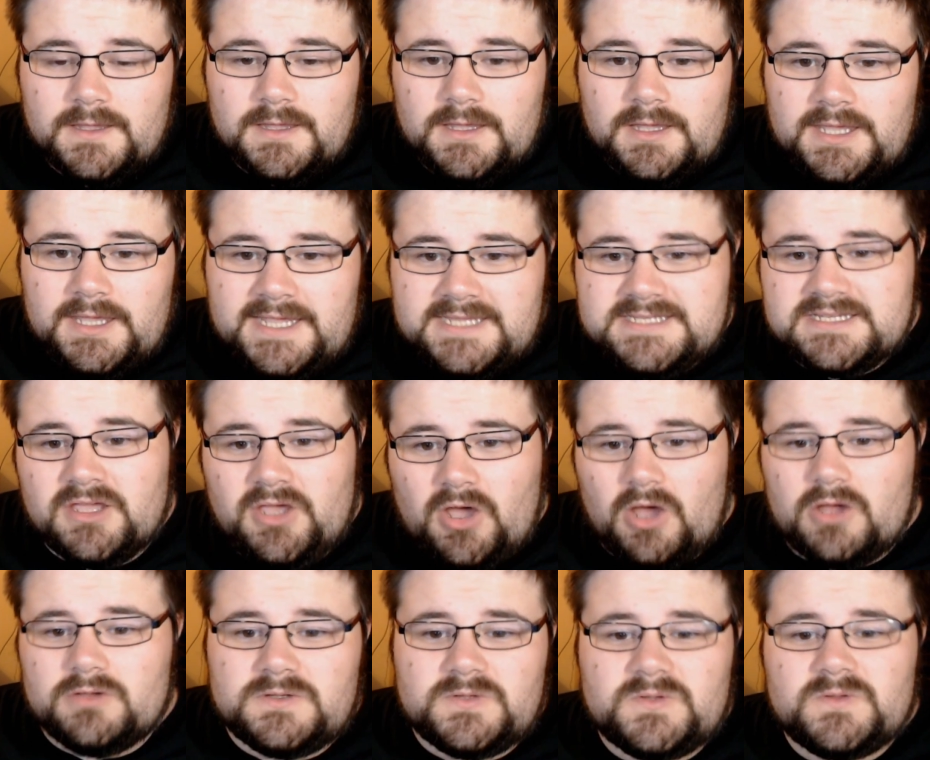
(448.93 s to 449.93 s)
He's a
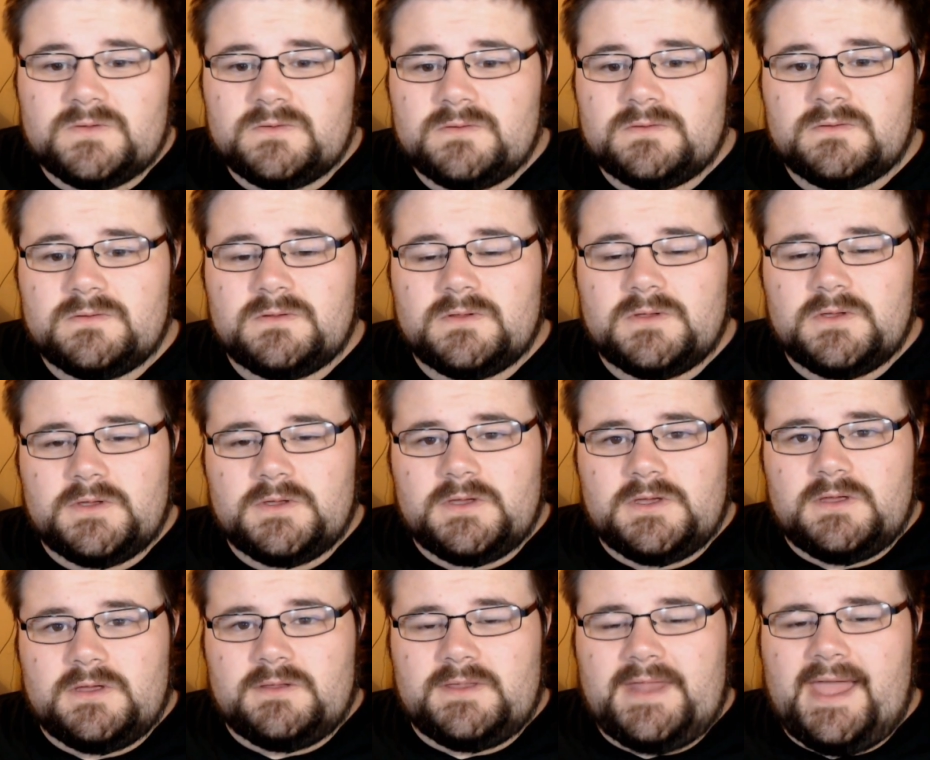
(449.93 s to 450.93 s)
god.
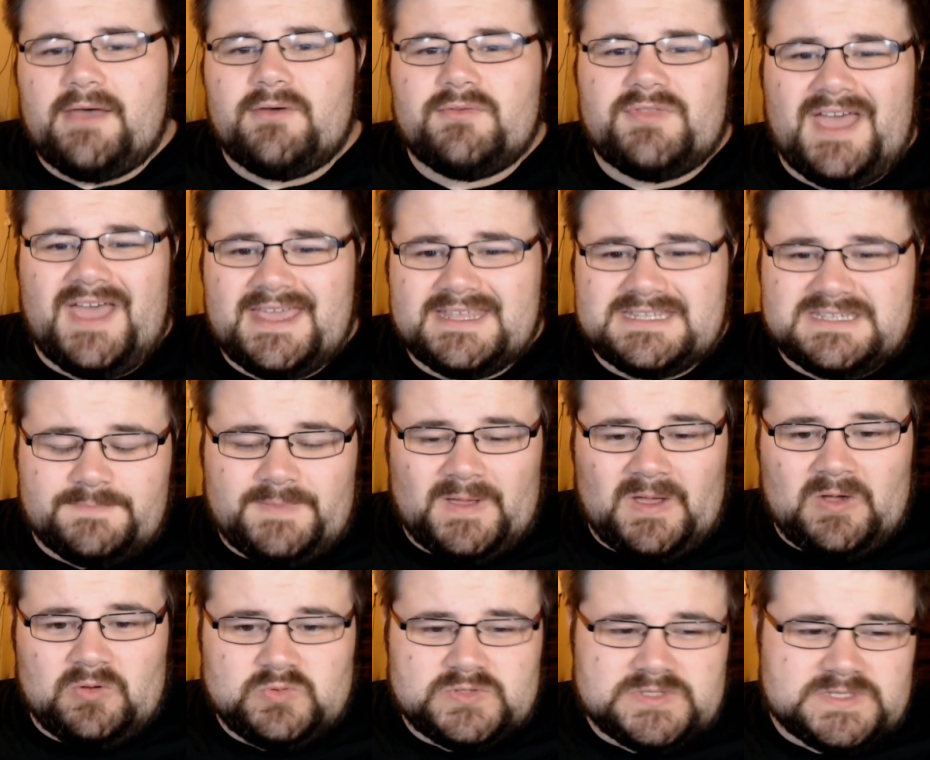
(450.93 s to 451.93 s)
Now, that is
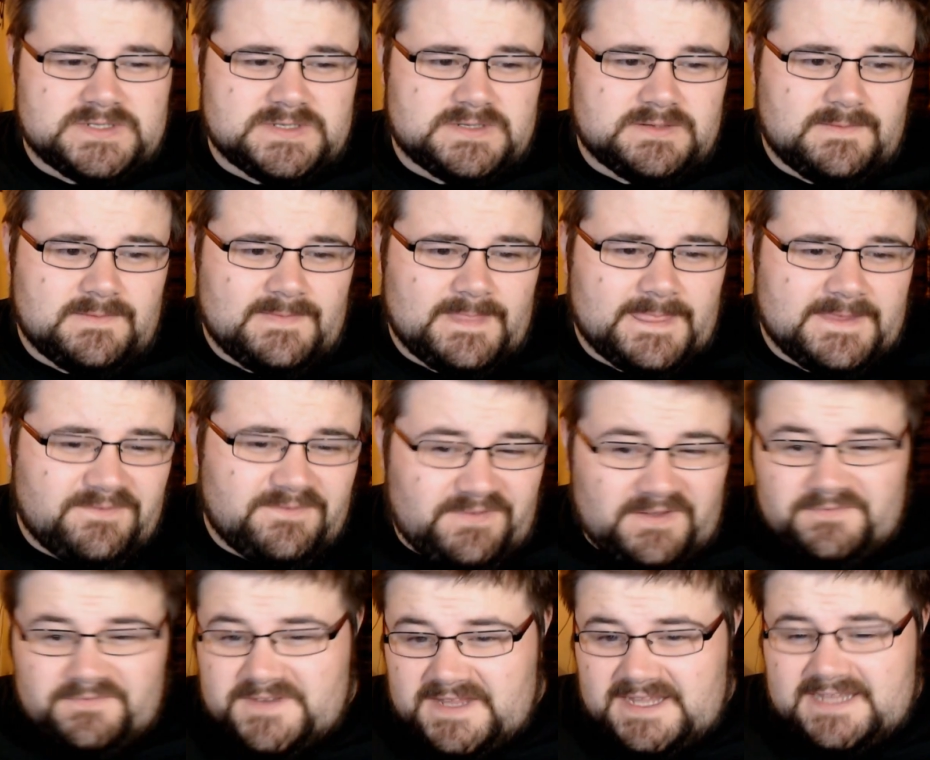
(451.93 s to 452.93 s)
about
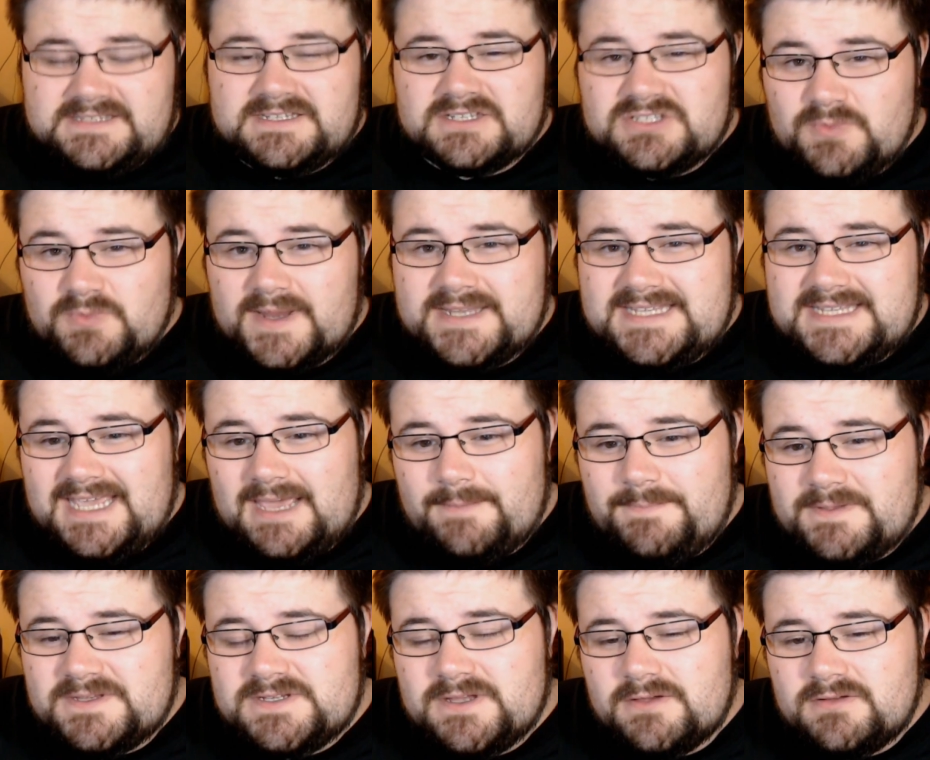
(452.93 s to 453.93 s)
15 to 20
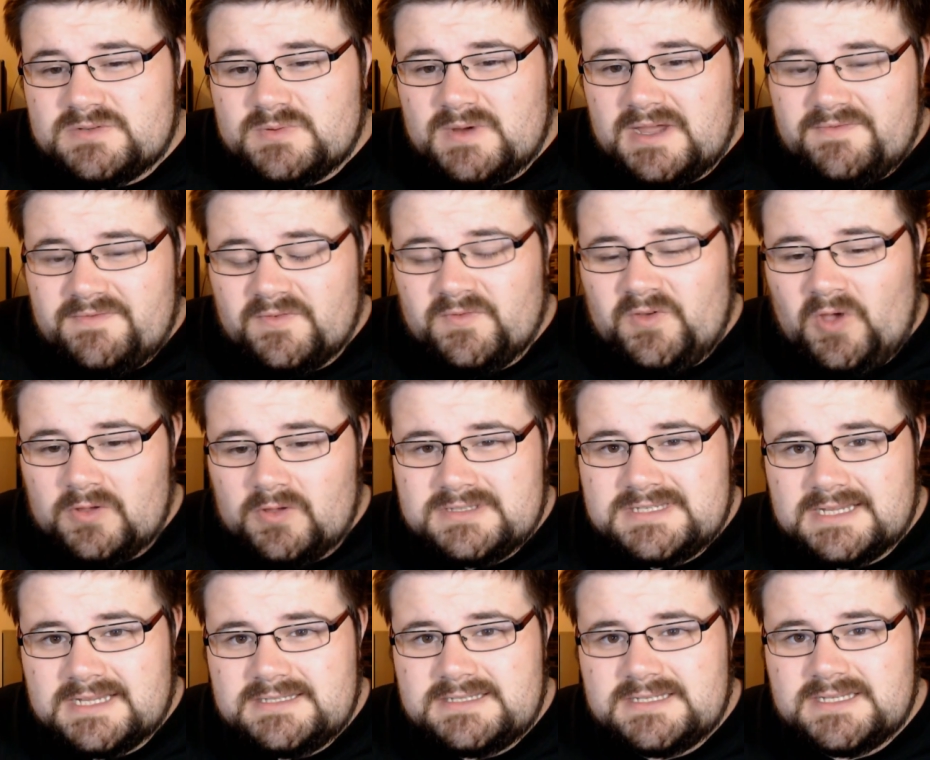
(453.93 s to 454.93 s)
episodes worth of
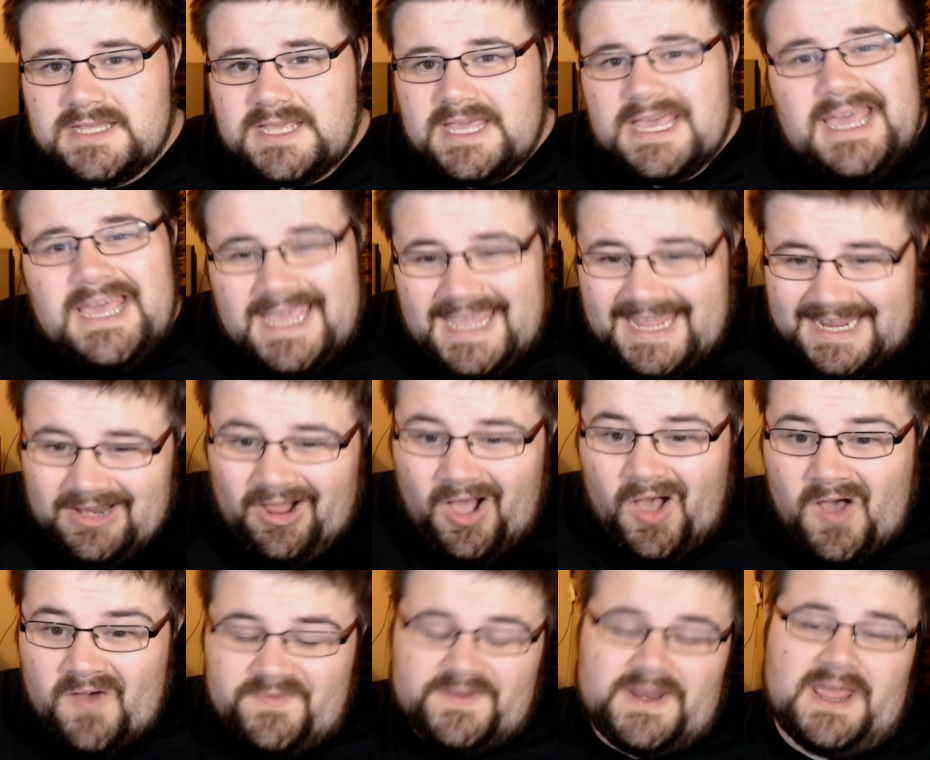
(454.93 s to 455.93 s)
content in
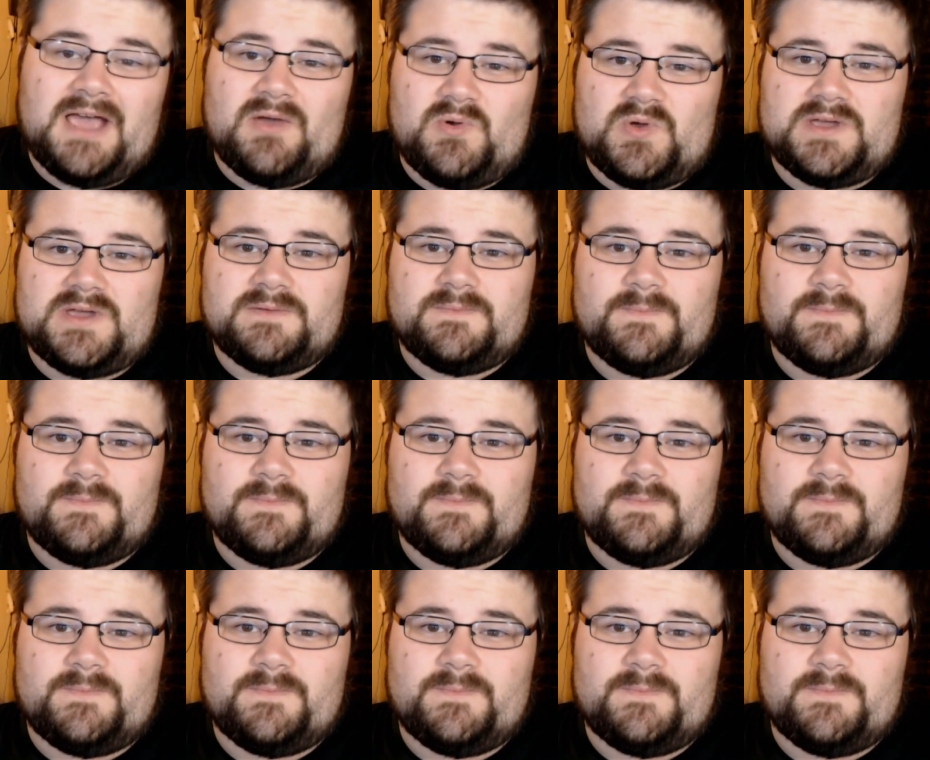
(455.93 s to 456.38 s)
half an hour.